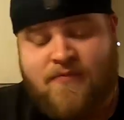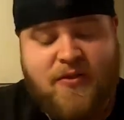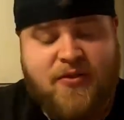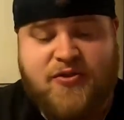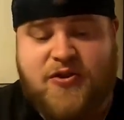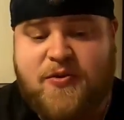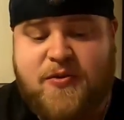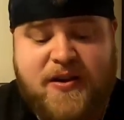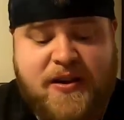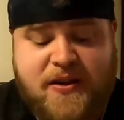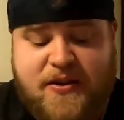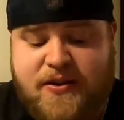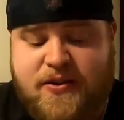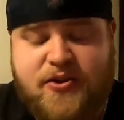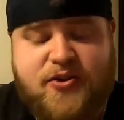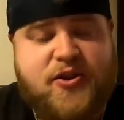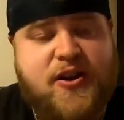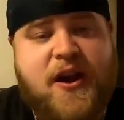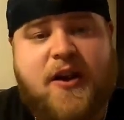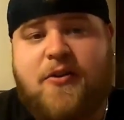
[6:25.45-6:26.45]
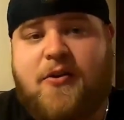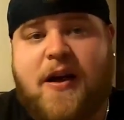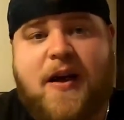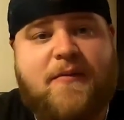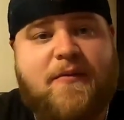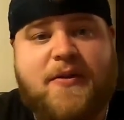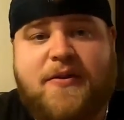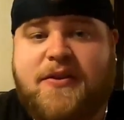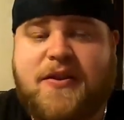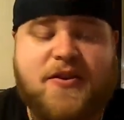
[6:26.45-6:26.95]
tuning into the channel,
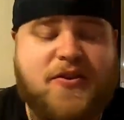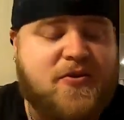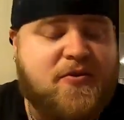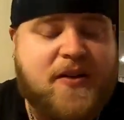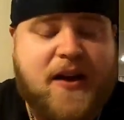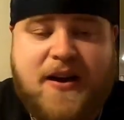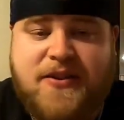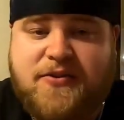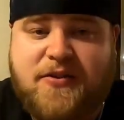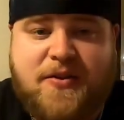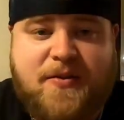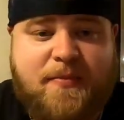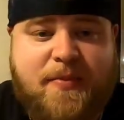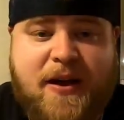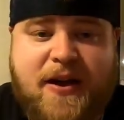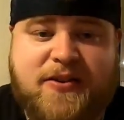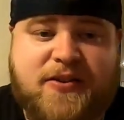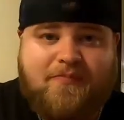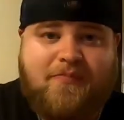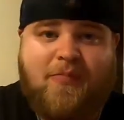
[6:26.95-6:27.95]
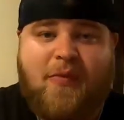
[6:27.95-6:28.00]
everything. You guys are the best.